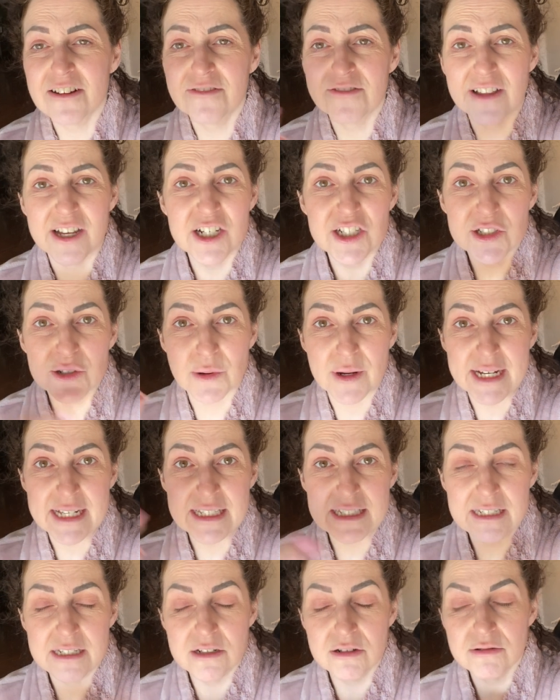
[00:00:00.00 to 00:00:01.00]
of
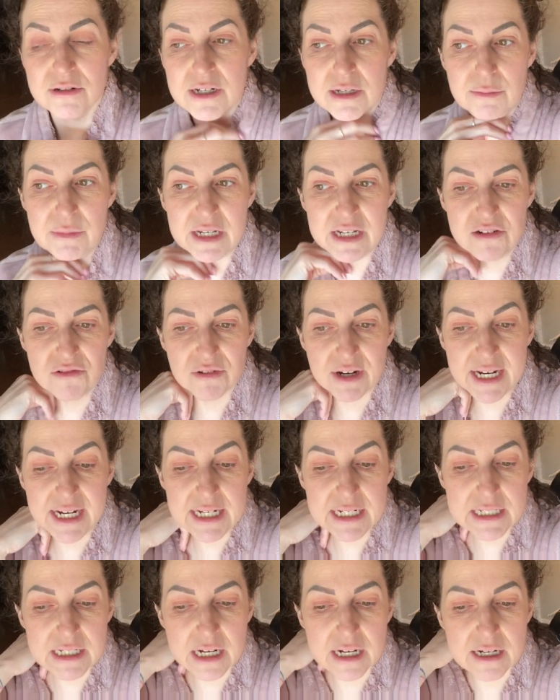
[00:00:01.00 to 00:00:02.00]
fluctuates. You know what I mean?
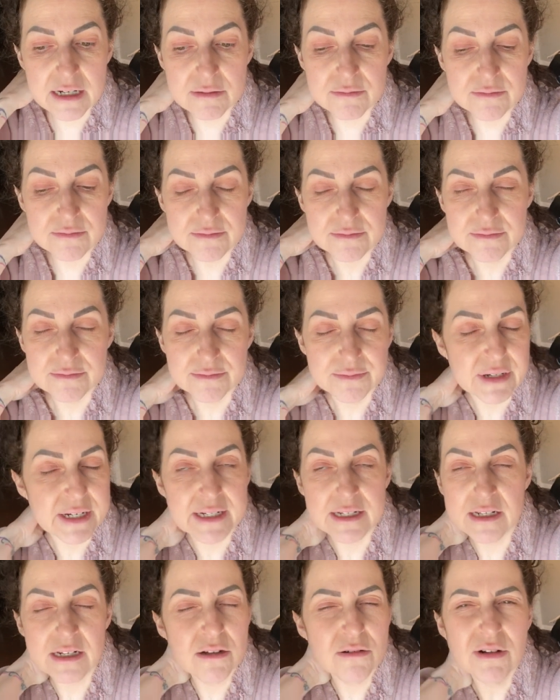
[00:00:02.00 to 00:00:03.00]
Right. Um,
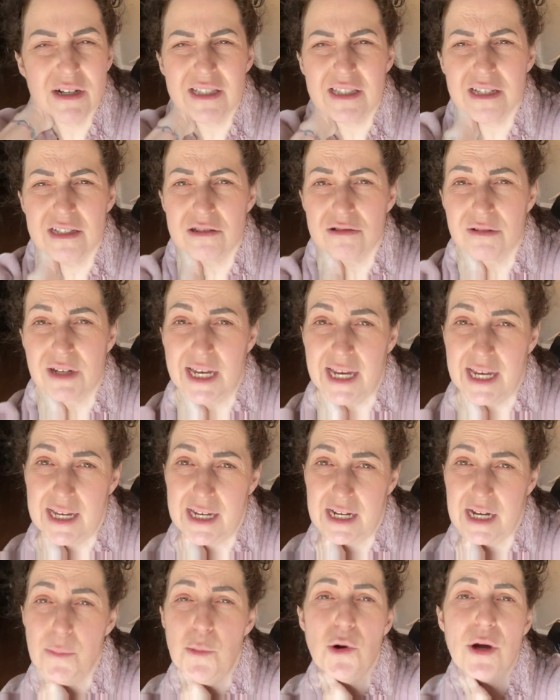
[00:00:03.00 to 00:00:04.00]
but you know what? That's
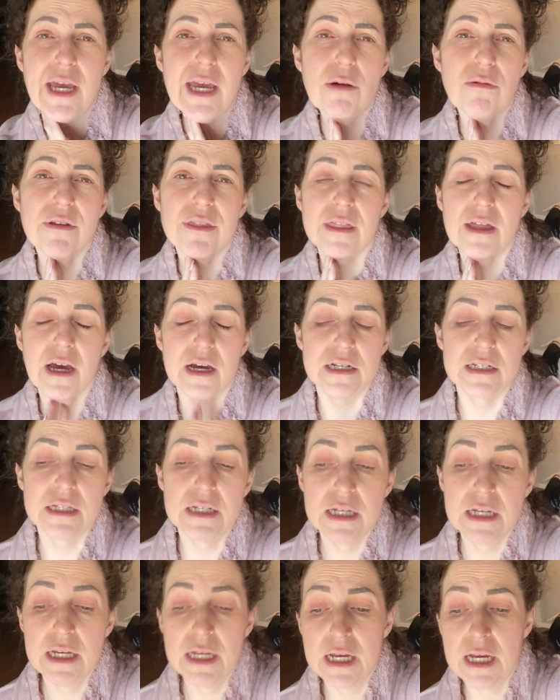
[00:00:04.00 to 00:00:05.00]
okay. I'm okay with that.
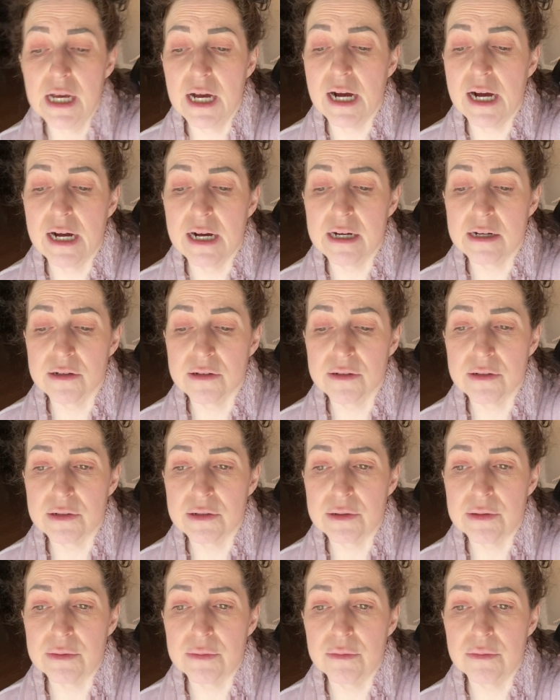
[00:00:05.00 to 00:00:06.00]

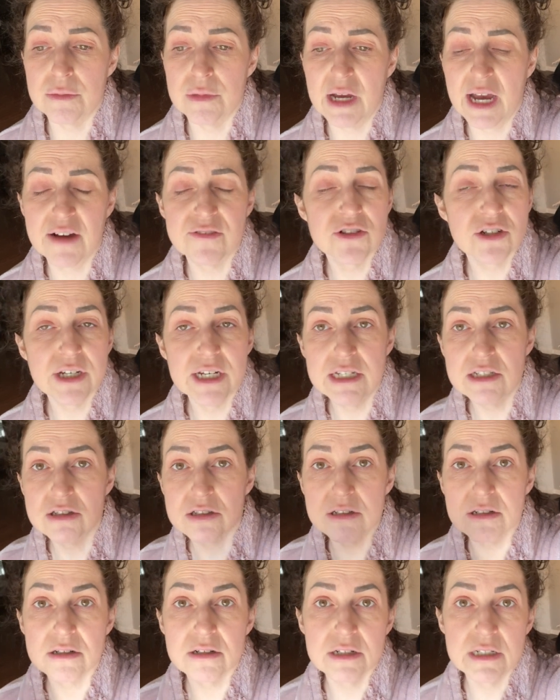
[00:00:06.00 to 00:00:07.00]
Um, after
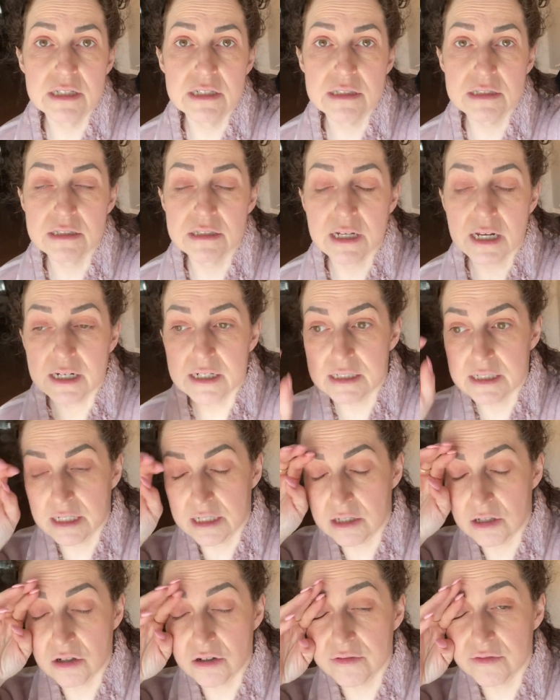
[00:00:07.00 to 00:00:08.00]
Easter is kind of
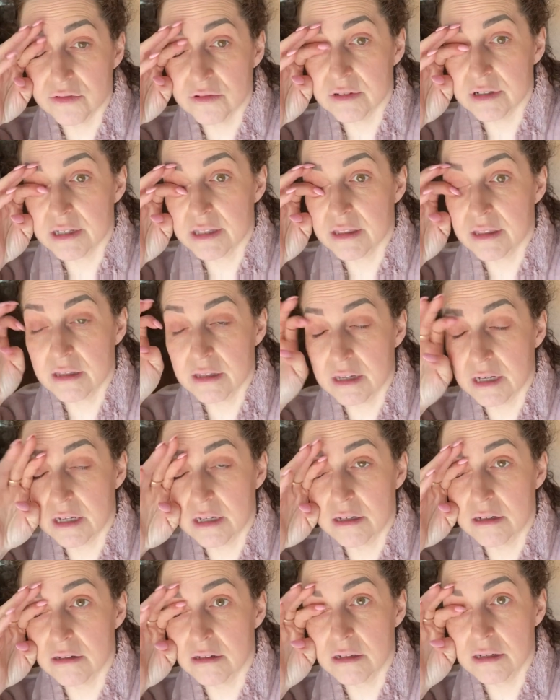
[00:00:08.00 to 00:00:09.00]
done and over with,
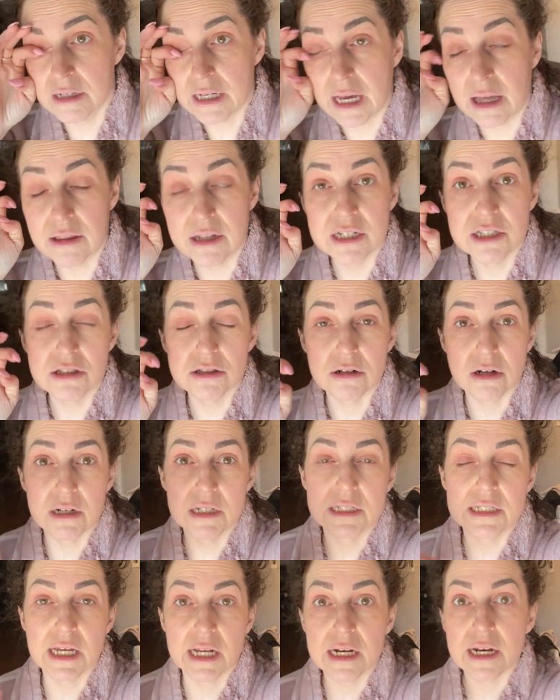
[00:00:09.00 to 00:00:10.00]
and now that it's
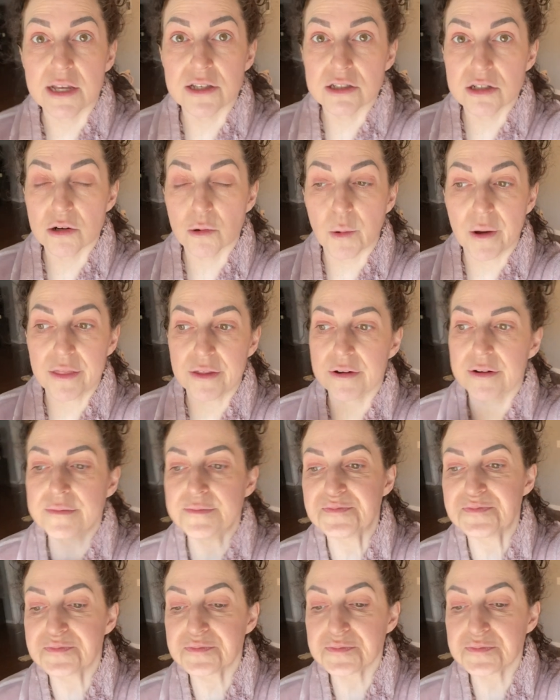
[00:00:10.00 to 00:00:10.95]
starting to get nicer weather